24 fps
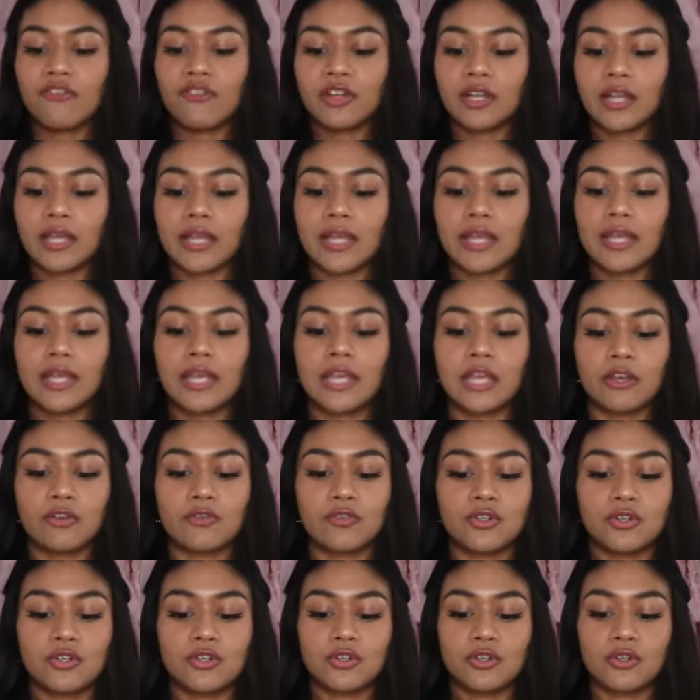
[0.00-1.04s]
feel like it
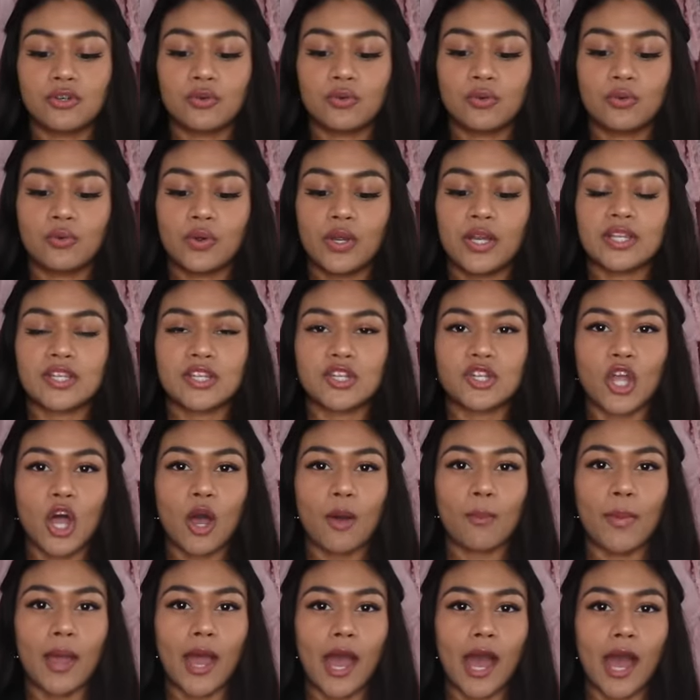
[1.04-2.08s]
gives you, it's
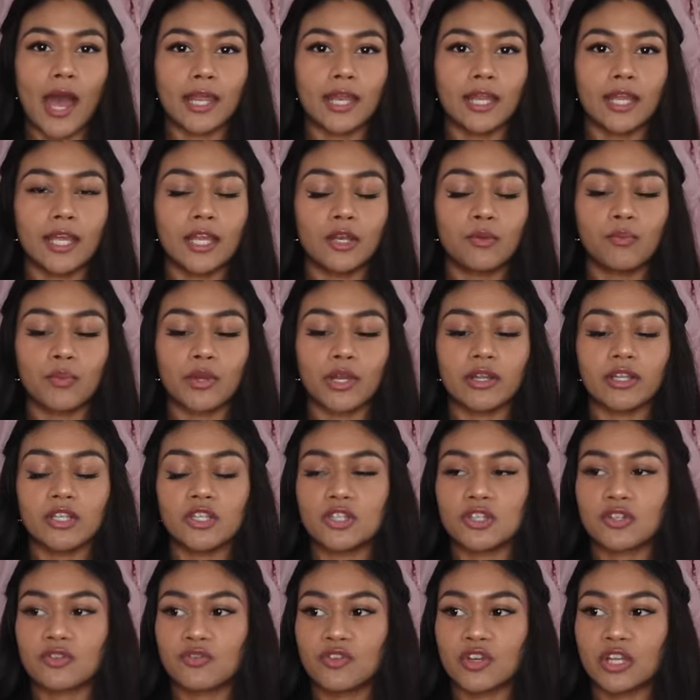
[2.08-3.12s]
not padded, but I
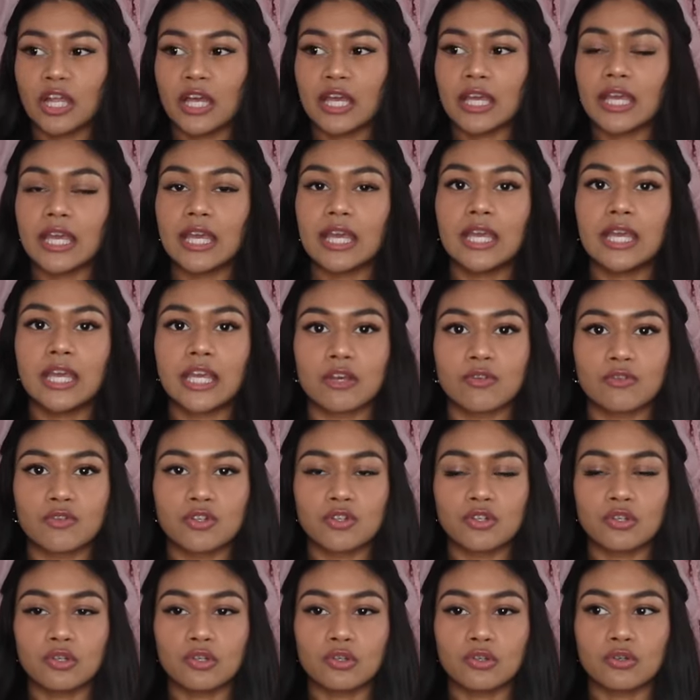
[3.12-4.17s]
just feel like it
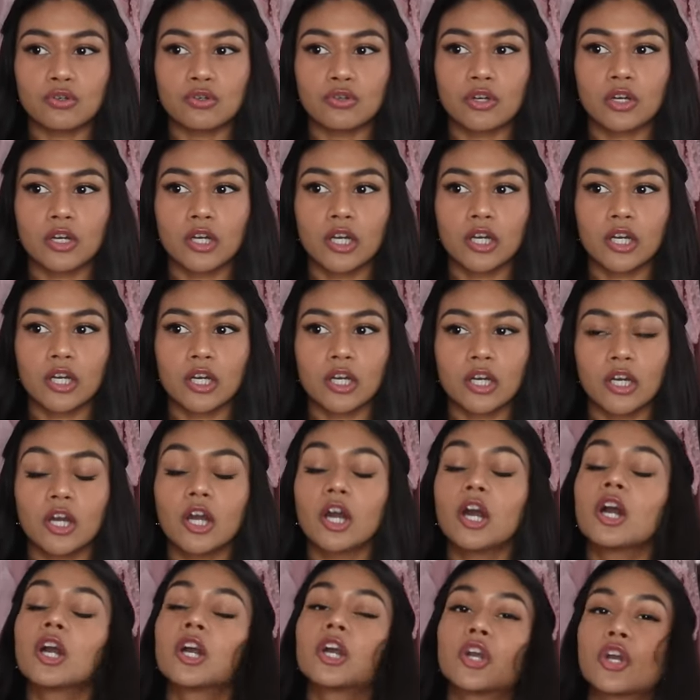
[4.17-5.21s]
gives you
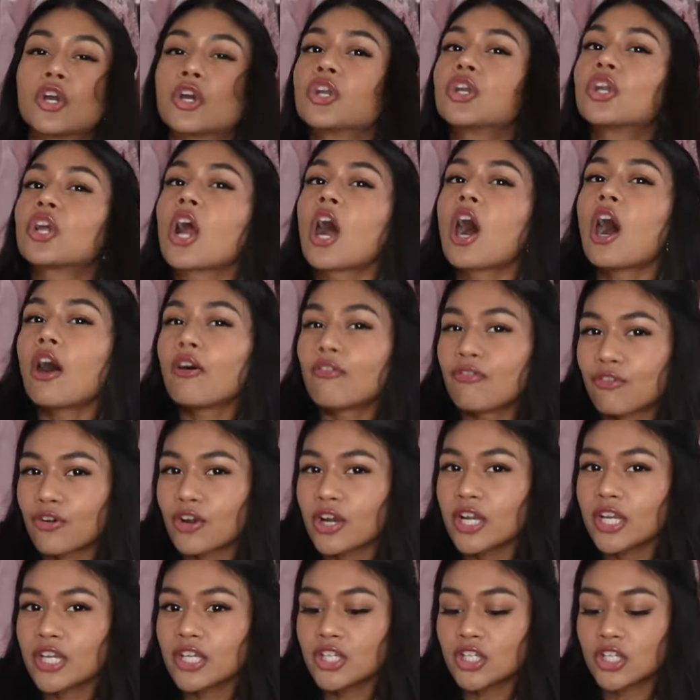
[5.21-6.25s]
good
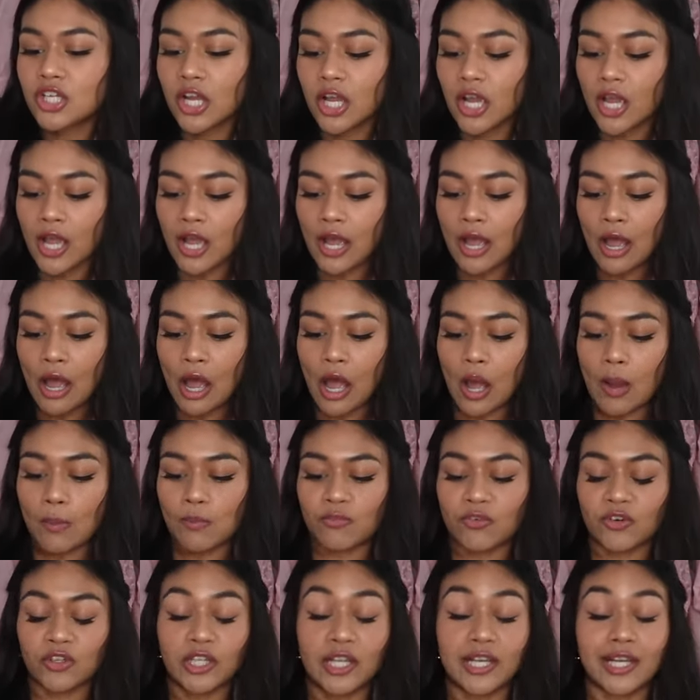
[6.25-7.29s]
coverage
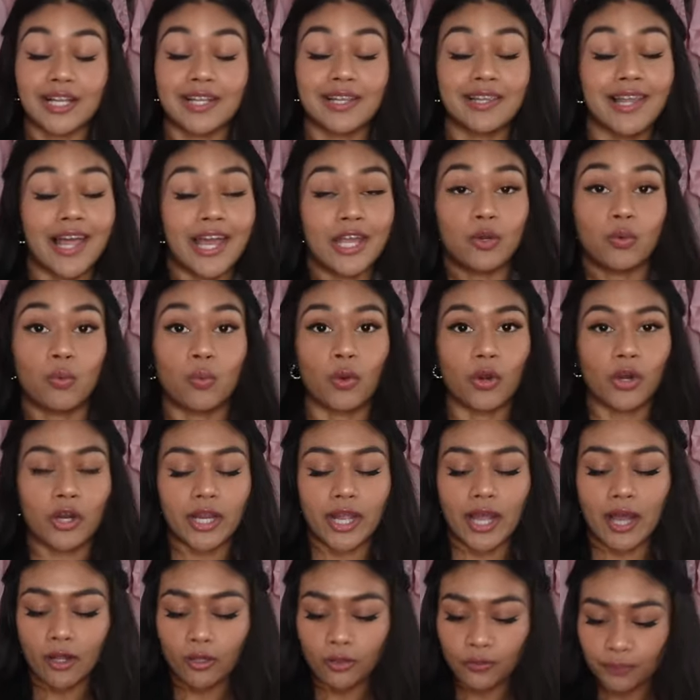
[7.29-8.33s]
for like a light
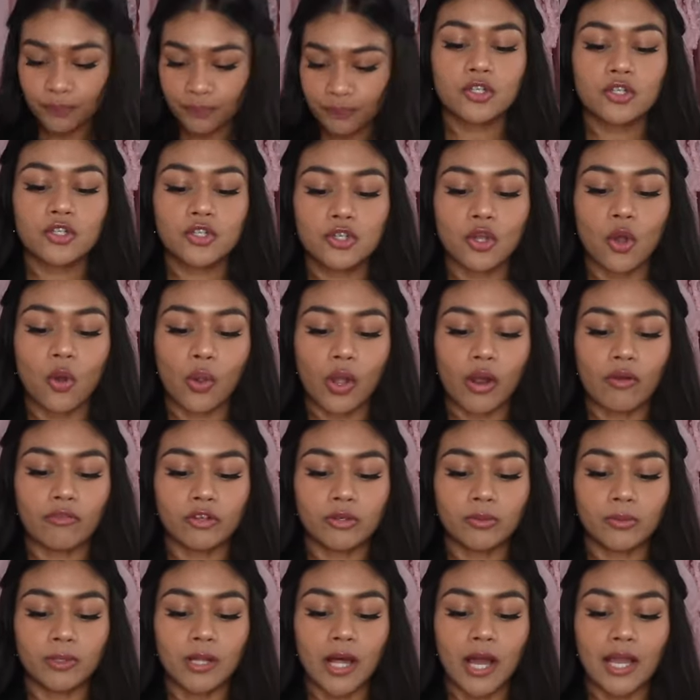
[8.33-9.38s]
workout. So
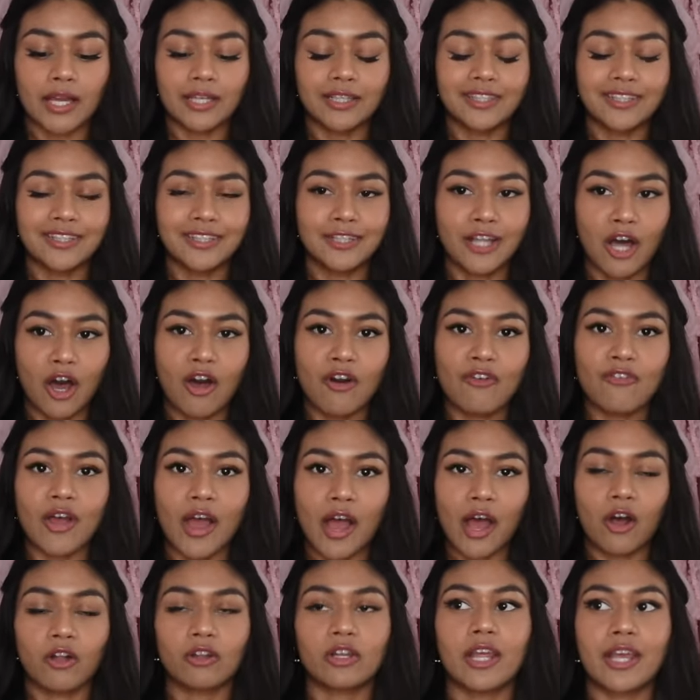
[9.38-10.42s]
comfortable. I love
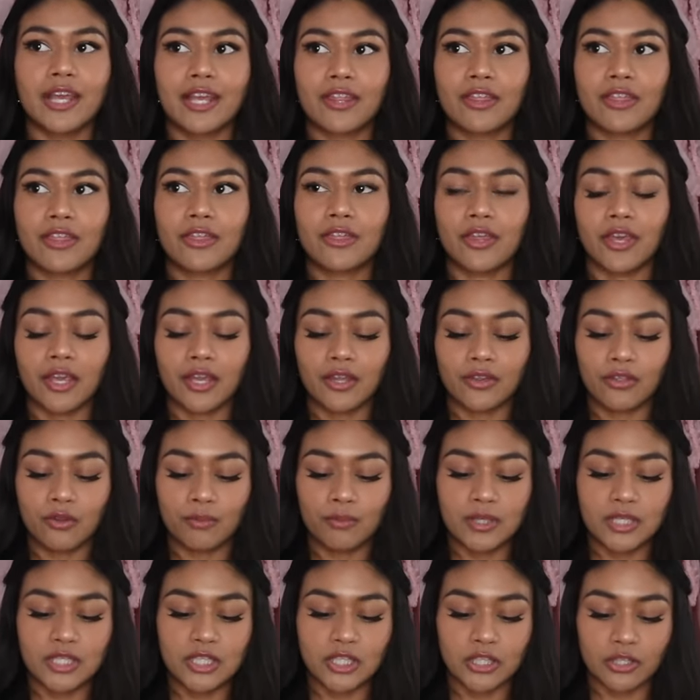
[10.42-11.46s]
how like thick the
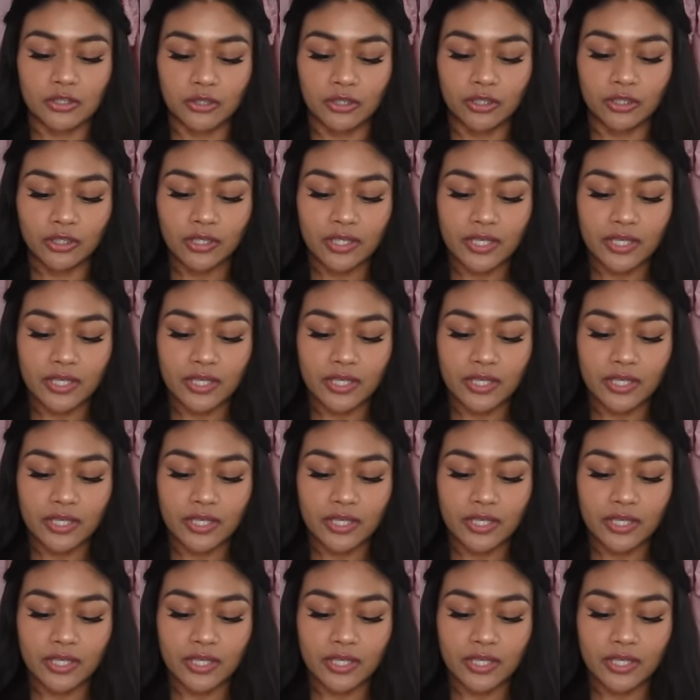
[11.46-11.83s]
material